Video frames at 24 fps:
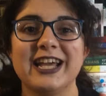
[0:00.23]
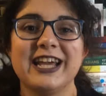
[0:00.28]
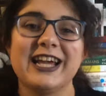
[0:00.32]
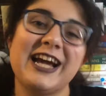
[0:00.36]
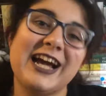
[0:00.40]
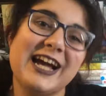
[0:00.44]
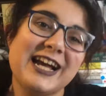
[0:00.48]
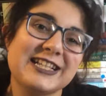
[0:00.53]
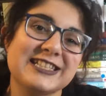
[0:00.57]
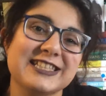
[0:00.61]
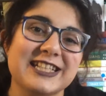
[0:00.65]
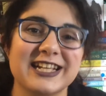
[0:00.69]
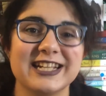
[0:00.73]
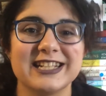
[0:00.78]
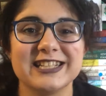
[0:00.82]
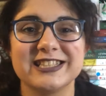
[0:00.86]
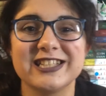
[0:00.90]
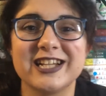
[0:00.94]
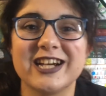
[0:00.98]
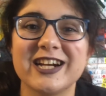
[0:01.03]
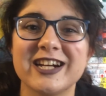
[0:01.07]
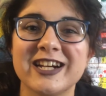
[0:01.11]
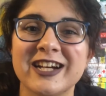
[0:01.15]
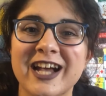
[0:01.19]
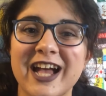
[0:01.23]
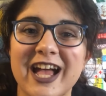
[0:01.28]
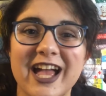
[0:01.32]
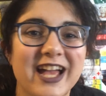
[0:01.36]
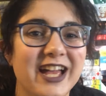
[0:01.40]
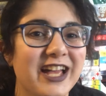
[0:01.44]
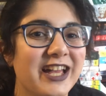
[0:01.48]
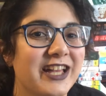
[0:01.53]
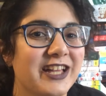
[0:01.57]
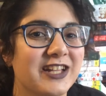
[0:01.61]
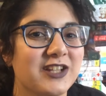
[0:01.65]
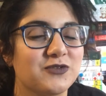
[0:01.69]
Hey guys, it's Zahra,
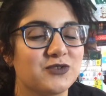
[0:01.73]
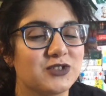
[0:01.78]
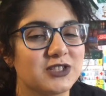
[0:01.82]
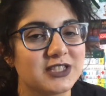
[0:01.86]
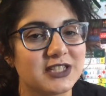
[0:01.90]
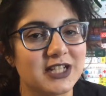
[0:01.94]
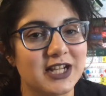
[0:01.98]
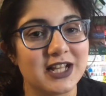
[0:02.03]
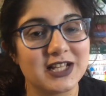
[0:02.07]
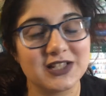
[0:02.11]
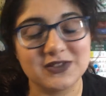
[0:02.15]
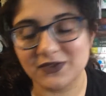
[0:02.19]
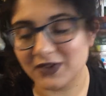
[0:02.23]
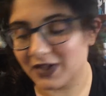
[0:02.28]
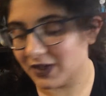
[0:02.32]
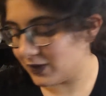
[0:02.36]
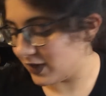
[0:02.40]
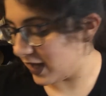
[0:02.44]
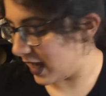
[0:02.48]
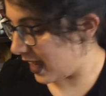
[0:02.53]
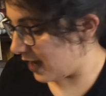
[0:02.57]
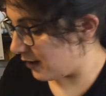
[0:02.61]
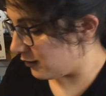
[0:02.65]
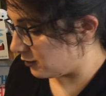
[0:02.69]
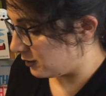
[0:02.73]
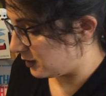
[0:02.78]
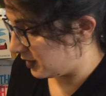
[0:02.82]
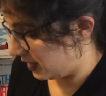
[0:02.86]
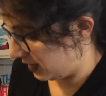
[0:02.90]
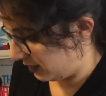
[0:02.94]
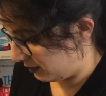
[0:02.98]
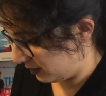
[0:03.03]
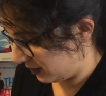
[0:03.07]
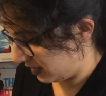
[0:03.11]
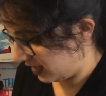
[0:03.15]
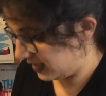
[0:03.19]
and for today's video, I will be
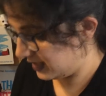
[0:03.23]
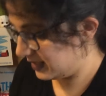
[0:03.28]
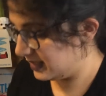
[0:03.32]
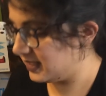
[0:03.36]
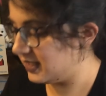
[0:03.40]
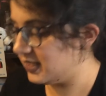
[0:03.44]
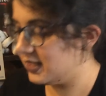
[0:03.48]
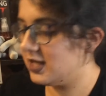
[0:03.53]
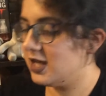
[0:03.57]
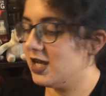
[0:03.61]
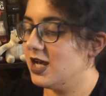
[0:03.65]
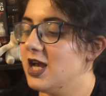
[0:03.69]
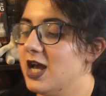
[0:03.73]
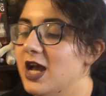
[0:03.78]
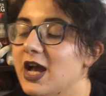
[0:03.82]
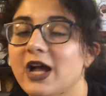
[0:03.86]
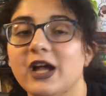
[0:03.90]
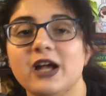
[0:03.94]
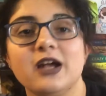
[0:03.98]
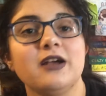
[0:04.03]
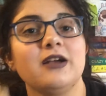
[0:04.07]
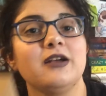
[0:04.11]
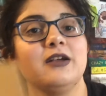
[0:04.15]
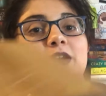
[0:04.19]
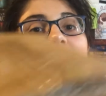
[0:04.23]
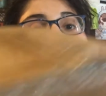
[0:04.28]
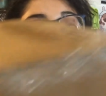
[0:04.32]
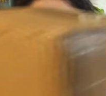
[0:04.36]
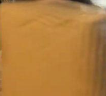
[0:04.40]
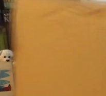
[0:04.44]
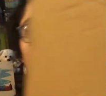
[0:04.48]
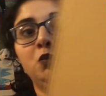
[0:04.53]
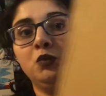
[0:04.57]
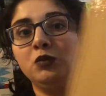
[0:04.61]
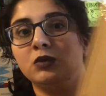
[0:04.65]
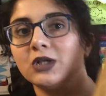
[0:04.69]
unboxing
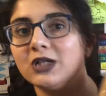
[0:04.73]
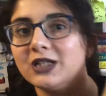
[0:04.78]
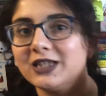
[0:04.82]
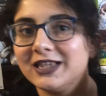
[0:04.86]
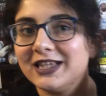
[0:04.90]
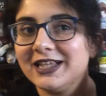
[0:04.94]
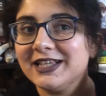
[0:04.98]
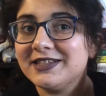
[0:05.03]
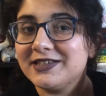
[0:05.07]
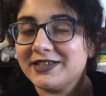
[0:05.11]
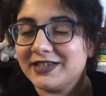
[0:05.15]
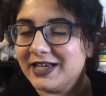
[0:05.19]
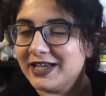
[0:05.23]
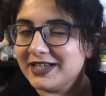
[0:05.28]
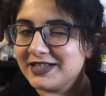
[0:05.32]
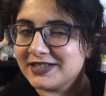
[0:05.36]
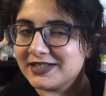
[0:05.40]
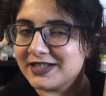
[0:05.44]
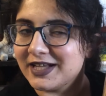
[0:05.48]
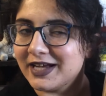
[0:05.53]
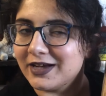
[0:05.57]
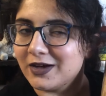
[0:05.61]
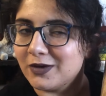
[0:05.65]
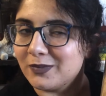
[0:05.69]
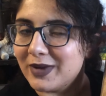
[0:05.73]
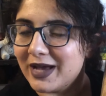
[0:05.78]
this Yes Style